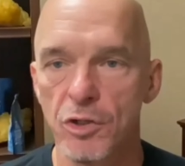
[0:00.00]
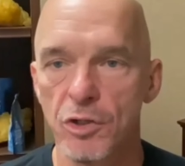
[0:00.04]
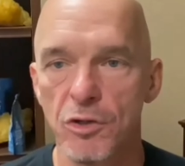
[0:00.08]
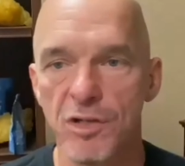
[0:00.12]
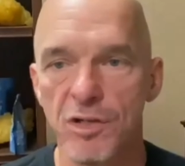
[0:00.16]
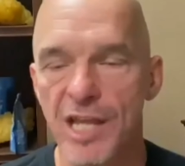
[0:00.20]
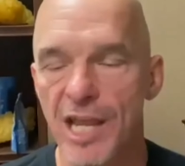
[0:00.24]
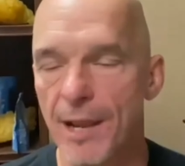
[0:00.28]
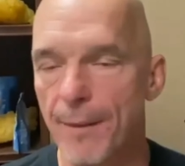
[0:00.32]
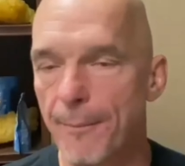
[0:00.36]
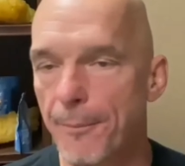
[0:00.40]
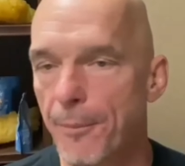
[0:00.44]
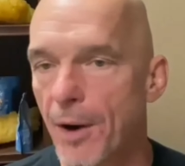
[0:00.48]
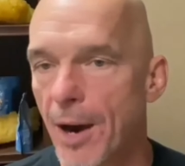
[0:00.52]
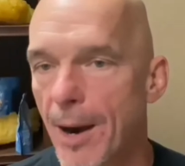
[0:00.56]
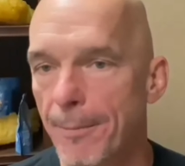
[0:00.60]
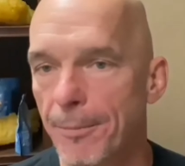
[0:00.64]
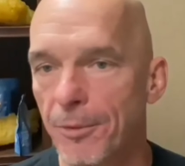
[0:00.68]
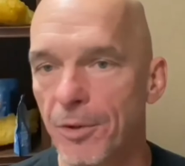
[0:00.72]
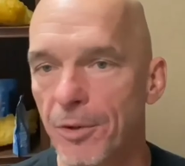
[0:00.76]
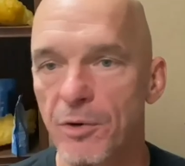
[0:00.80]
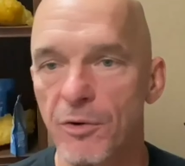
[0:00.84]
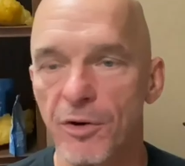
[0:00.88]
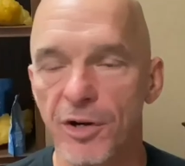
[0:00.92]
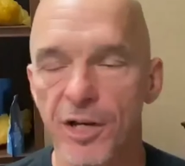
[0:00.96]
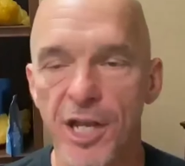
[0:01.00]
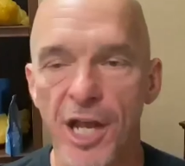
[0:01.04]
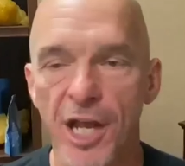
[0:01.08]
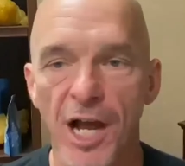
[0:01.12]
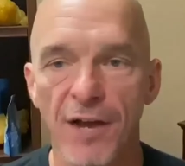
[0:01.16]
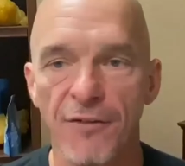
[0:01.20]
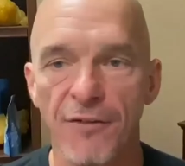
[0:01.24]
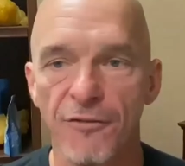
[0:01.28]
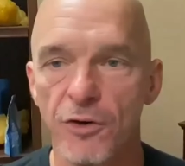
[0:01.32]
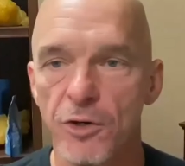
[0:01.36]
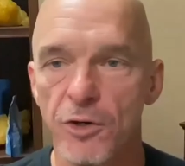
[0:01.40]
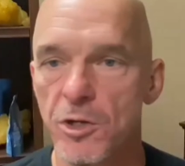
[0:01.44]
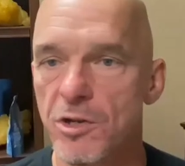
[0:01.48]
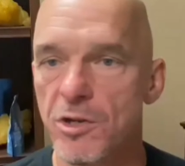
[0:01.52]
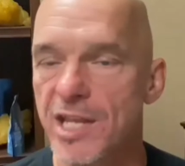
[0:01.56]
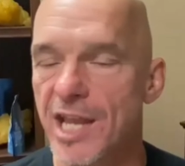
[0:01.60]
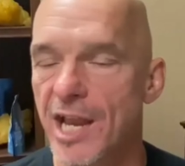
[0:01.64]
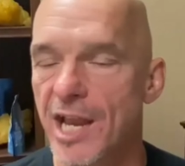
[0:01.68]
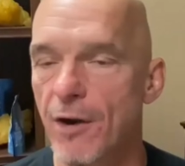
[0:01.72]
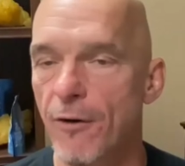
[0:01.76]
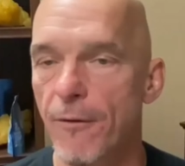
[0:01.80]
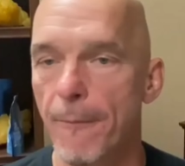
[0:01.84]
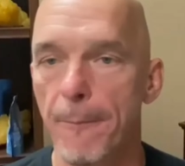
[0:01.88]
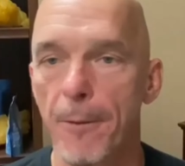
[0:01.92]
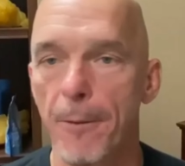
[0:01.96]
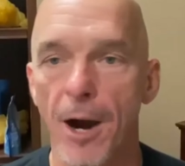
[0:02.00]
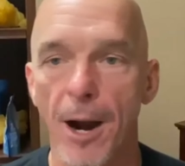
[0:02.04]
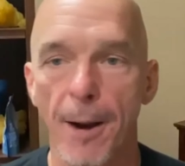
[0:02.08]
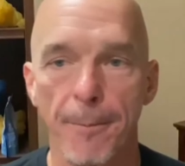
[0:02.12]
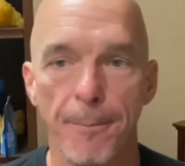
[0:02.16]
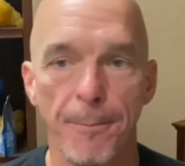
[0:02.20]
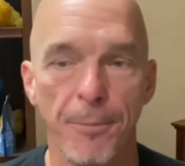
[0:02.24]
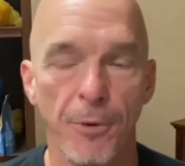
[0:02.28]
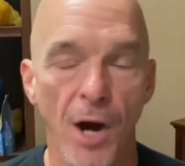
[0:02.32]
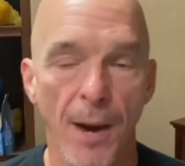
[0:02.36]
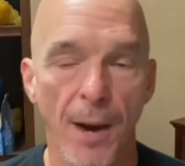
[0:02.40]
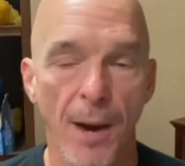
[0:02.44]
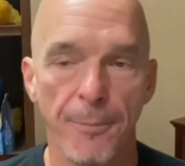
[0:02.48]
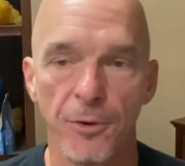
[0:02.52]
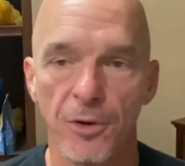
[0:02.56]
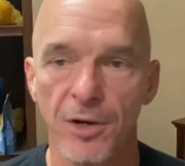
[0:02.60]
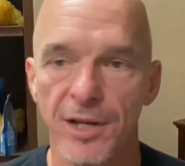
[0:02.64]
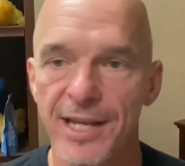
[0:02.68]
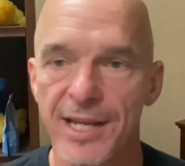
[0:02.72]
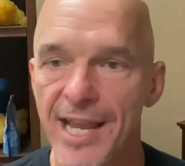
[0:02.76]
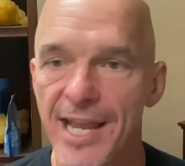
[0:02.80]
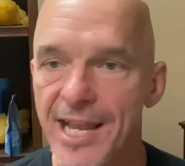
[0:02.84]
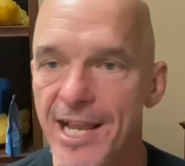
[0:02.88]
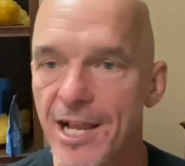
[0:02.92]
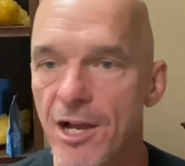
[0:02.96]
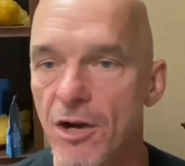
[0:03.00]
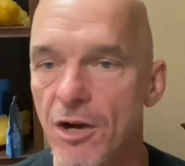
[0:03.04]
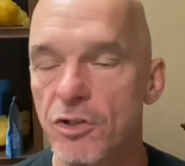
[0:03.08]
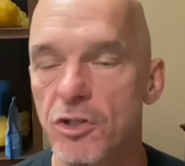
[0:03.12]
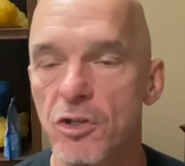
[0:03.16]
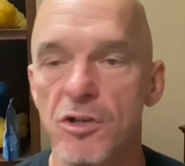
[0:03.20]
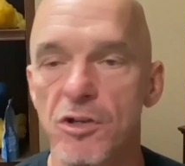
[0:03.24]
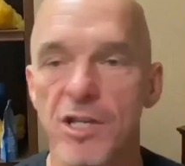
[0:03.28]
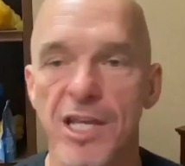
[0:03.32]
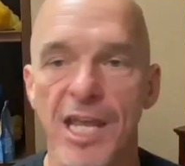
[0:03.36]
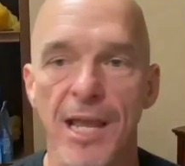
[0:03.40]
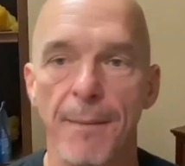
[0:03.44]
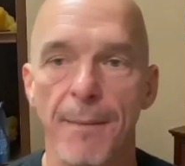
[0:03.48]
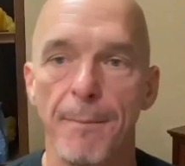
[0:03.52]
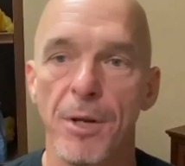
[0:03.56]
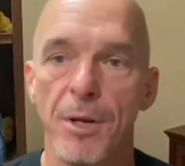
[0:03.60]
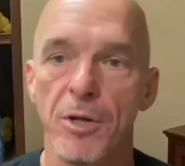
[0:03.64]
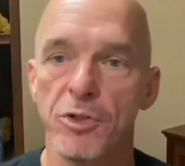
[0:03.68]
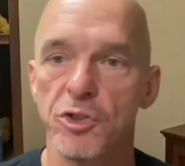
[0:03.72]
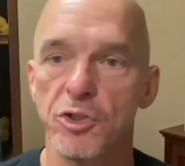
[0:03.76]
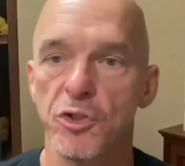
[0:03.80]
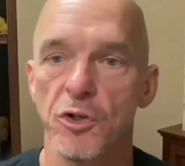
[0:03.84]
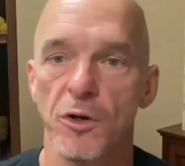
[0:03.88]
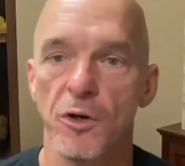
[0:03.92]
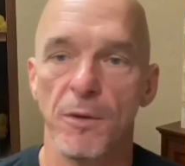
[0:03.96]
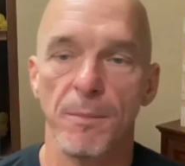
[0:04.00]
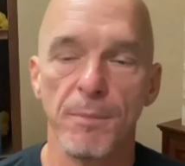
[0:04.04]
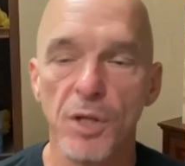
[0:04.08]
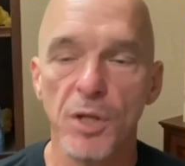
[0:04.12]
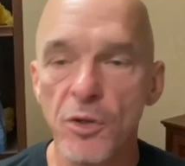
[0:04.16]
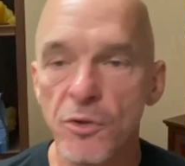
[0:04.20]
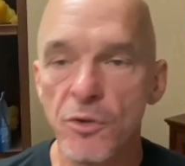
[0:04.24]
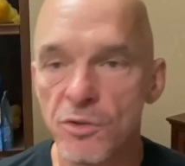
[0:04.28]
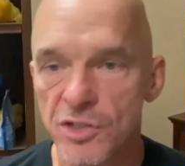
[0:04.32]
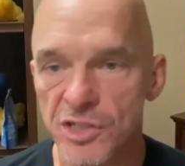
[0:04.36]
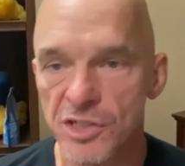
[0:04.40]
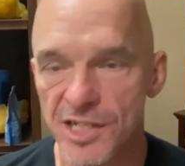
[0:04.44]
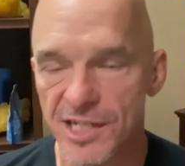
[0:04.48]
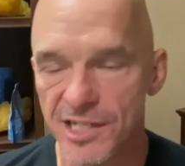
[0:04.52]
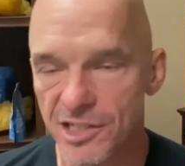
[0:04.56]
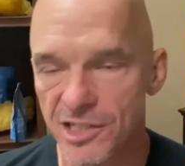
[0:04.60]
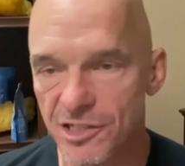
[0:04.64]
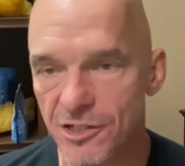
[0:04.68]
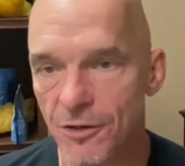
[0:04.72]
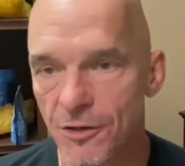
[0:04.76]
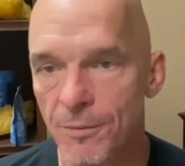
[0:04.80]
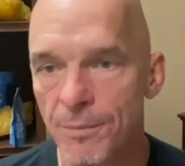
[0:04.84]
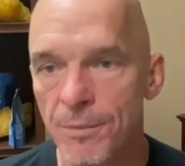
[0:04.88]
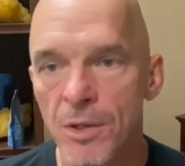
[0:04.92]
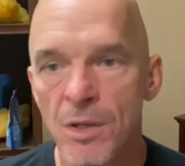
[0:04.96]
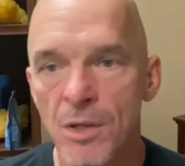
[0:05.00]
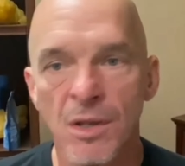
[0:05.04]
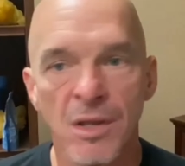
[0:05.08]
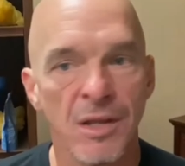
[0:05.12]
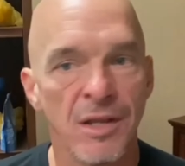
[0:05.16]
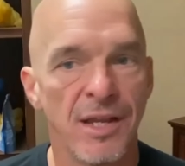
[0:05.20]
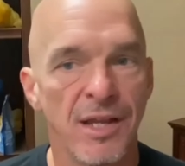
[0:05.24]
You can't properly recover. You can't properly heal. You can't boost your immune system.